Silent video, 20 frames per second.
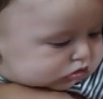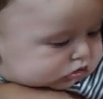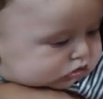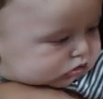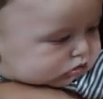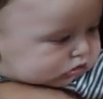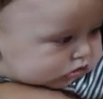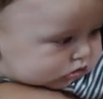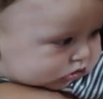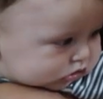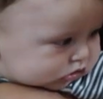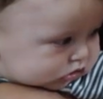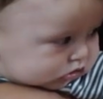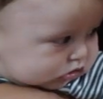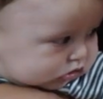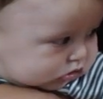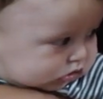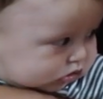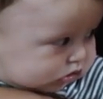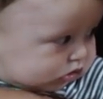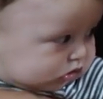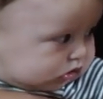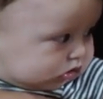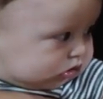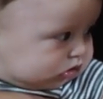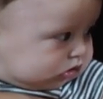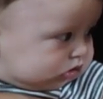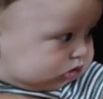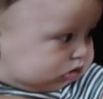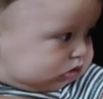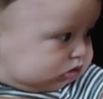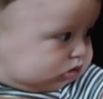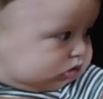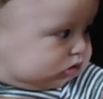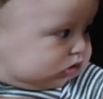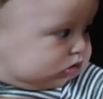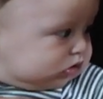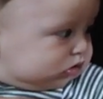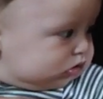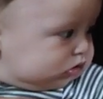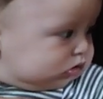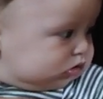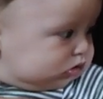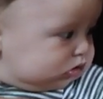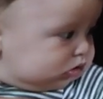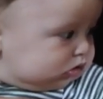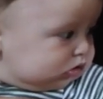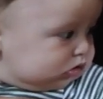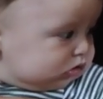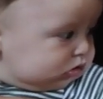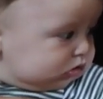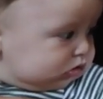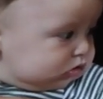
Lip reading: This person isn't speaking.